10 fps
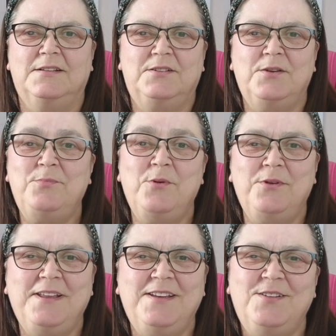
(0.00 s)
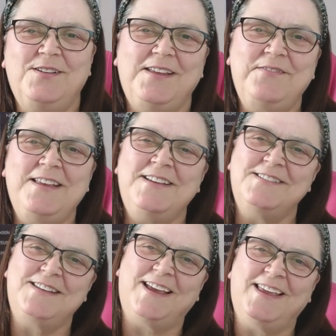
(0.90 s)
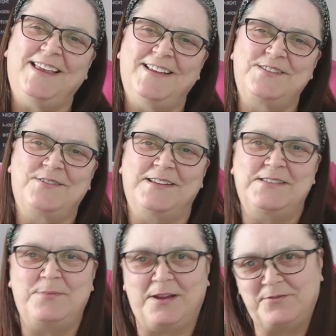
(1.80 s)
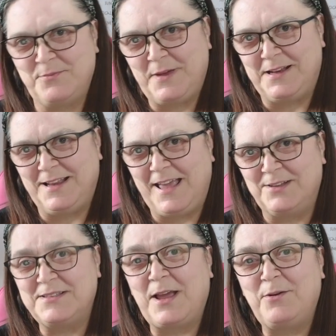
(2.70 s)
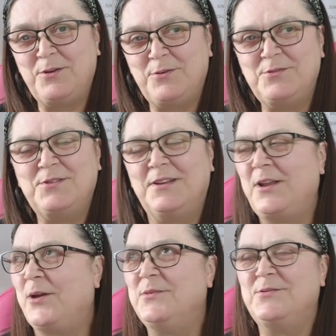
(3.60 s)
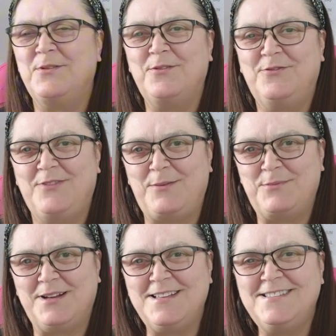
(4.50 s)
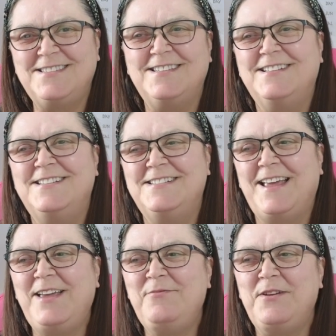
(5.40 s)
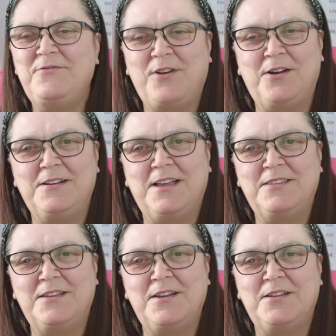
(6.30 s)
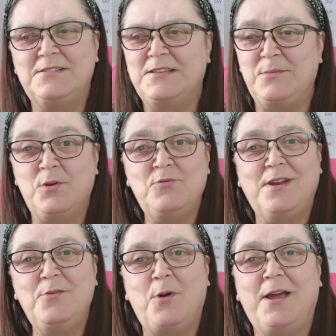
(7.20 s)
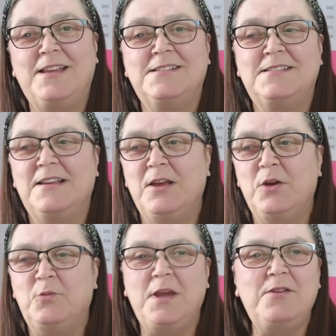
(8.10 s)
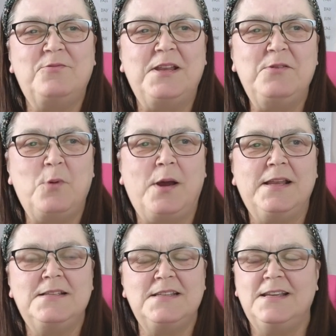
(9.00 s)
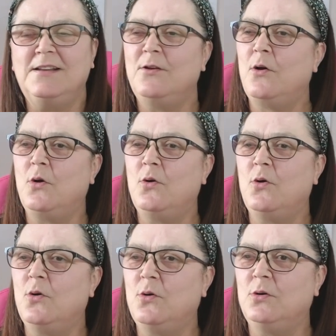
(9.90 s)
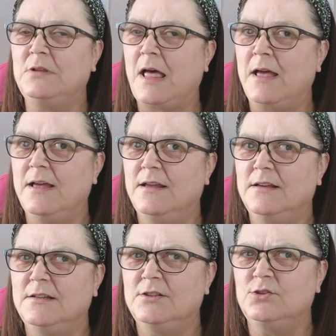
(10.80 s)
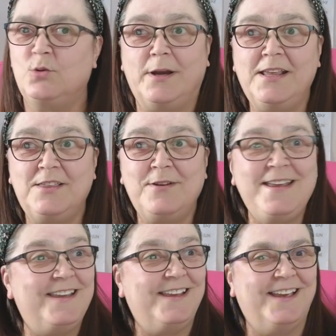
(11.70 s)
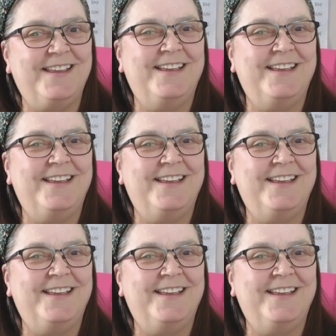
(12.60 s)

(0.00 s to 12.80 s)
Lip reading: Good morning, good evening, good day. It's Tracy back from Matley House. How are you all doing? Hope you're doing fabulous. Today we've got another Temu rewind. We're rewinding haul 23.